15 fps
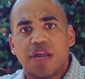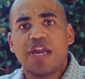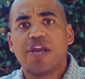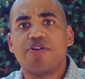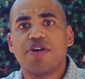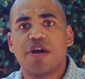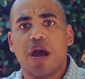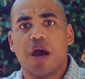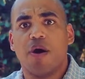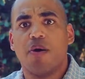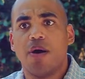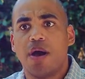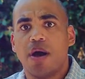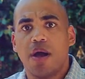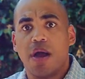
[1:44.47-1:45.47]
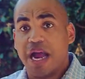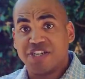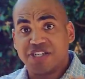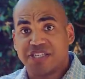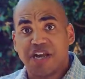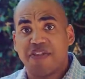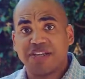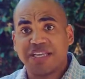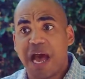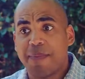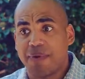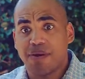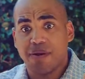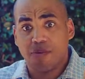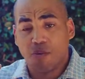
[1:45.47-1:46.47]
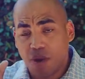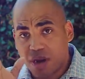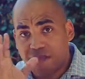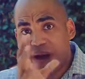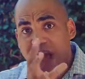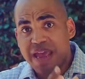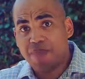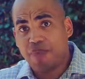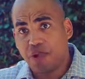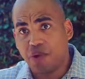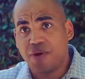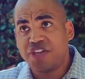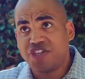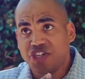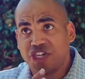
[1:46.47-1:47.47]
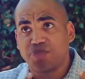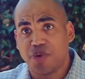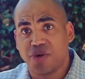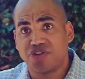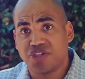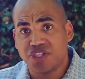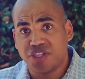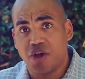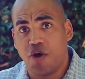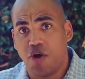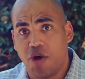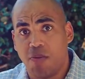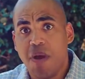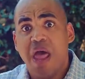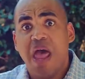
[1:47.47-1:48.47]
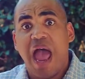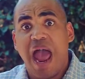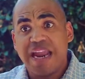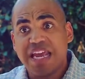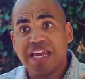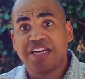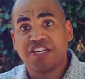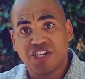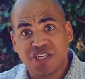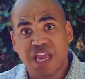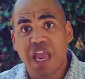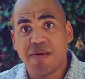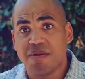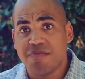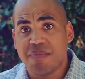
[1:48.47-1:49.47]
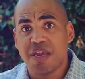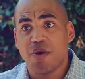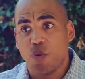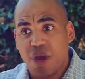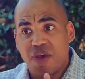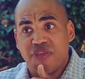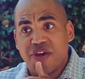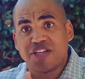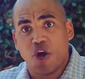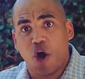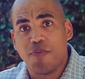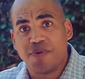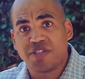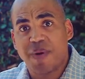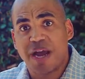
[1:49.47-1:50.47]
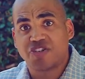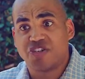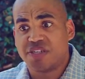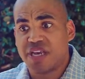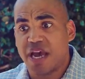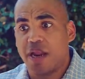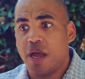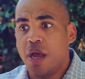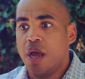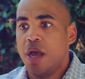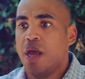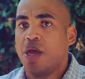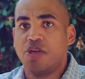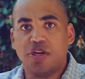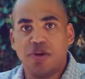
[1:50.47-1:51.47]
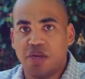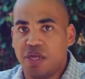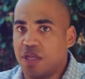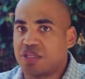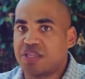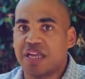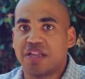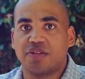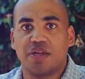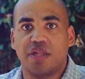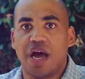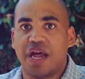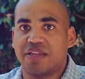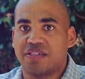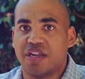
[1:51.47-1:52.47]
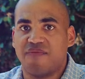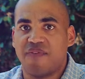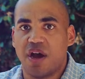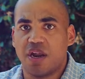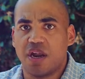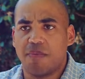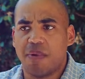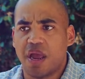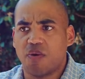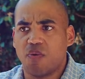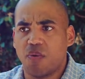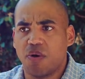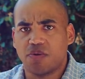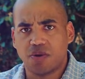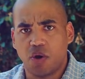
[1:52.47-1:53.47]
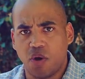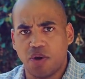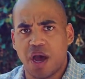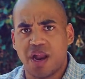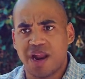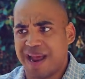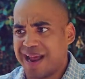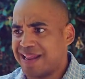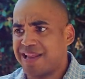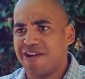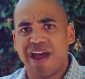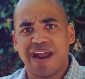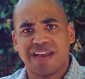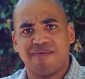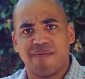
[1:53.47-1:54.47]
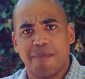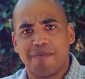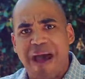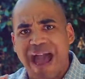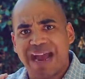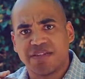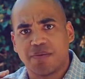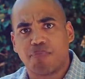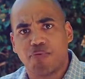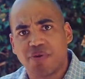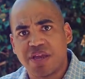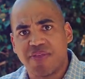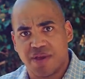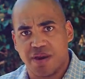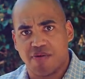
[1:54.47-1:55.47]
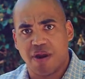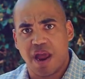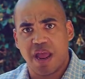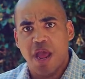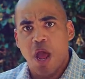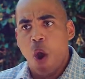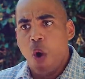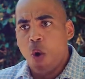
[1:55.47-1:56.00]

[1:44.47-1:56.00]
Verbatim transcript: Here you go. I just saw this happen. One of my employees just purchased a home, and he just came to me with his home inspection and said, dude, it looks like there's a lot of stuff on here. I'm like, well, hold on. I literally had to give him a bag to breathe in, right?